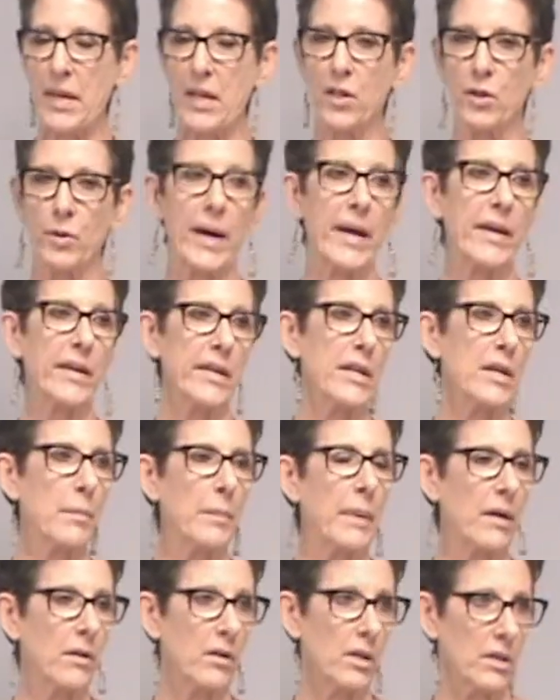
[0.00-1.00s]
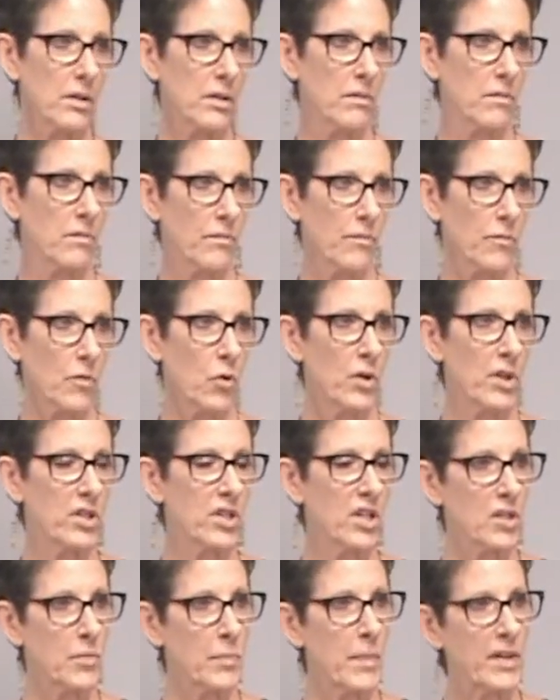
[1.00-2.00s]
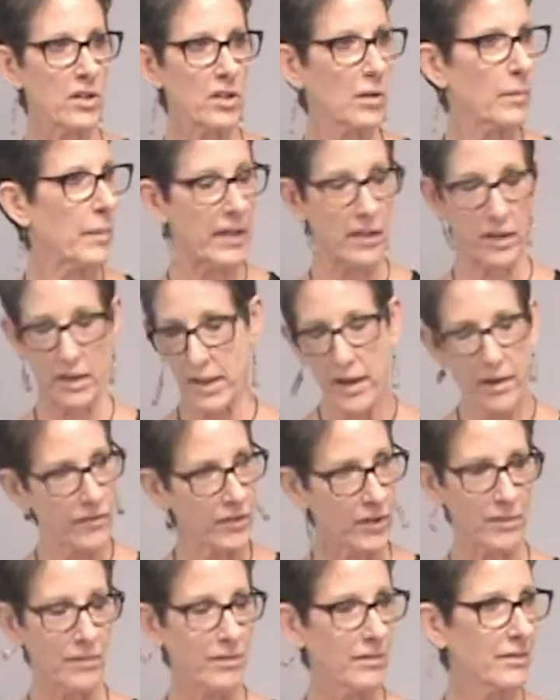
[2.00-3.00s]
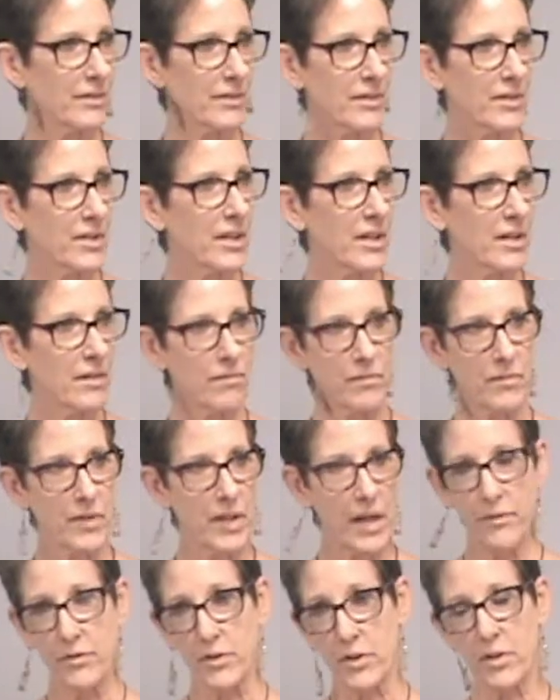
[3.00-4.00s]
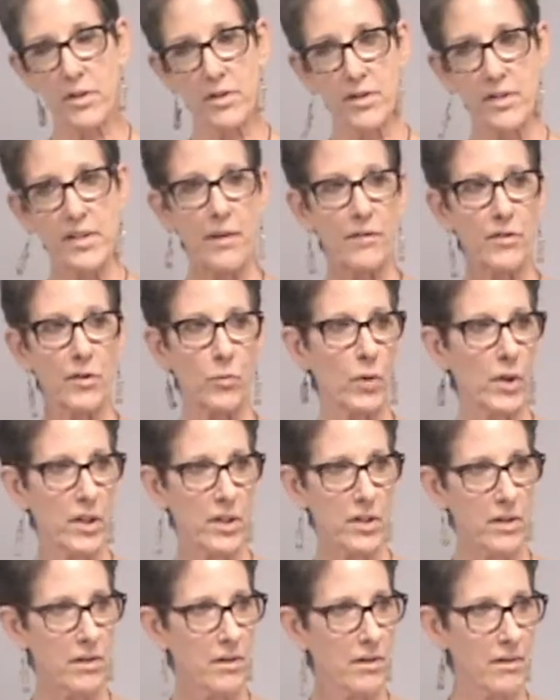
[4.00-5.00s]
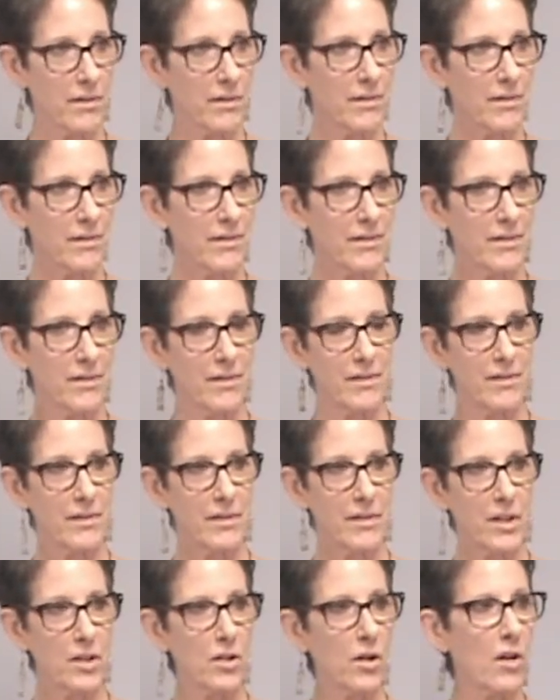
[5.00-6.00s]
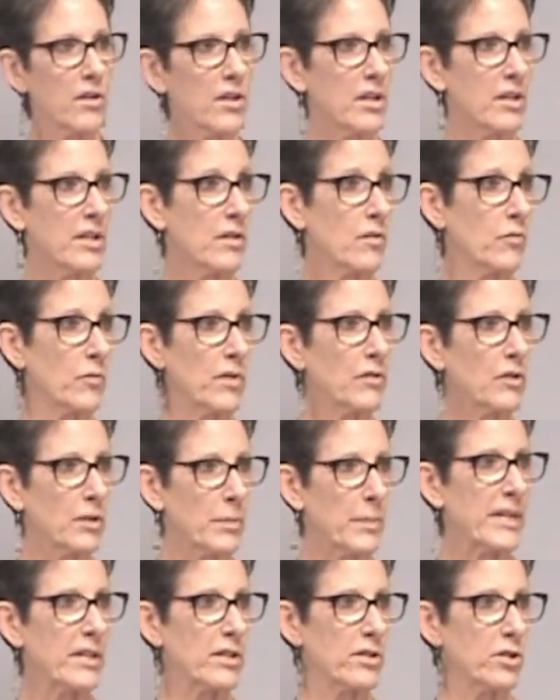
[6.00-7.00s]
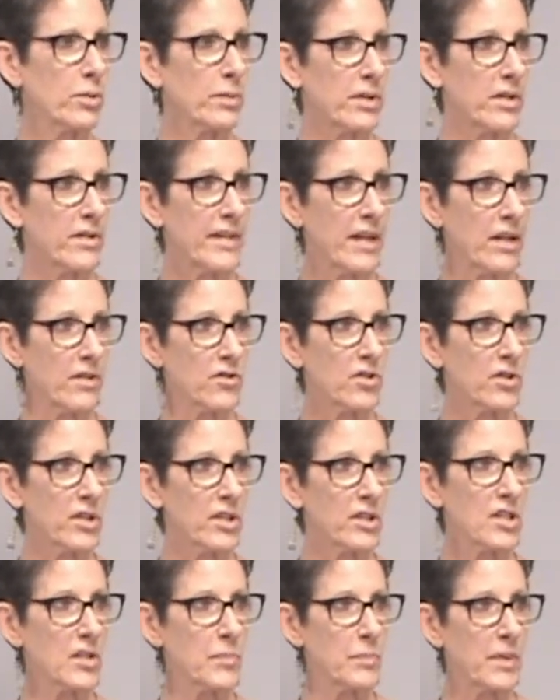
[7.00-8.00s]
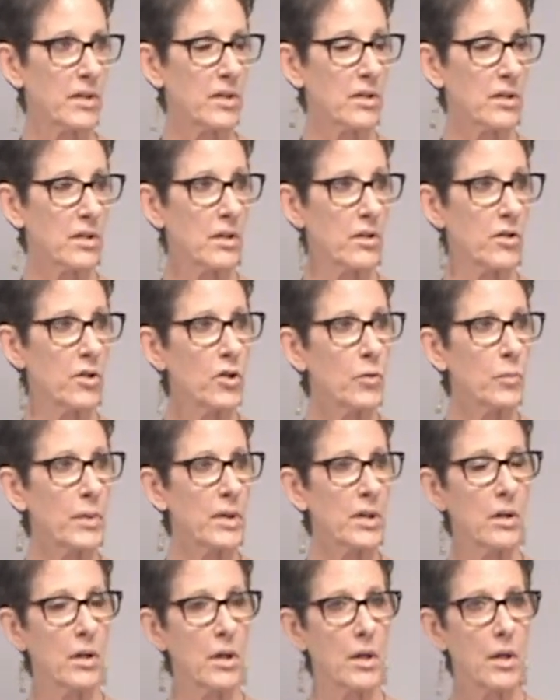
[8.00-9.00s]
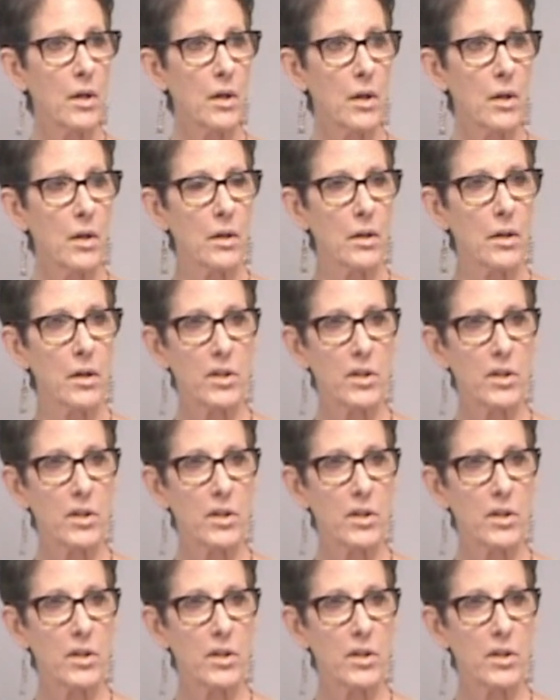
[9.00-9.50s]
by being cranky about it or judgmental about it, ever. Ever. It's never worked. And all that, we've only been here 200,000 years, but the human